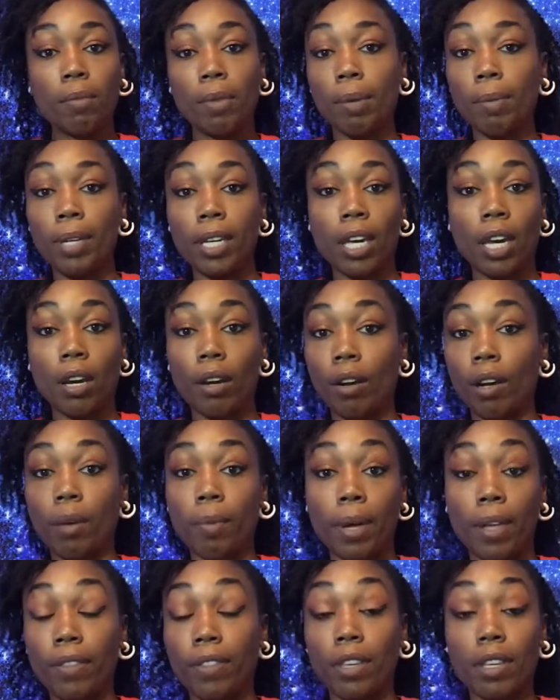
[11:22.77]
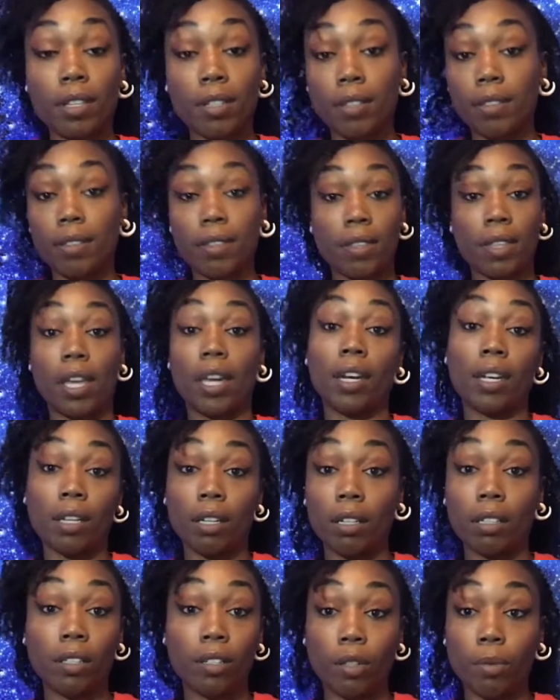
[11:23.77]
maybe caring about the aesthetic
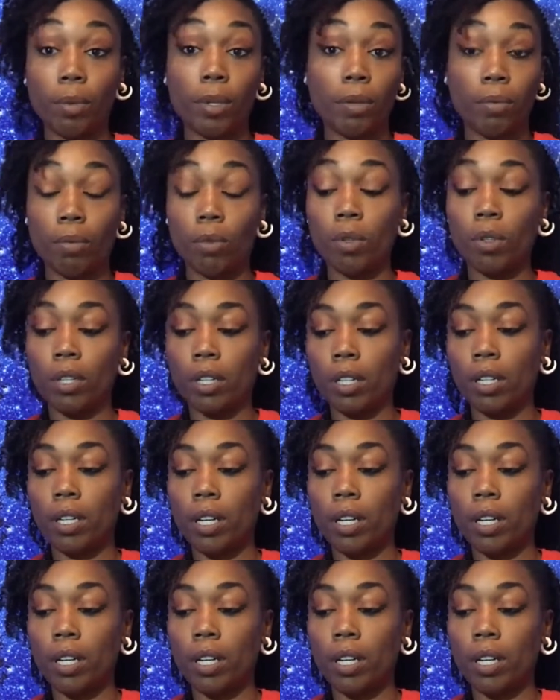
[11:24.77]
a little bit more,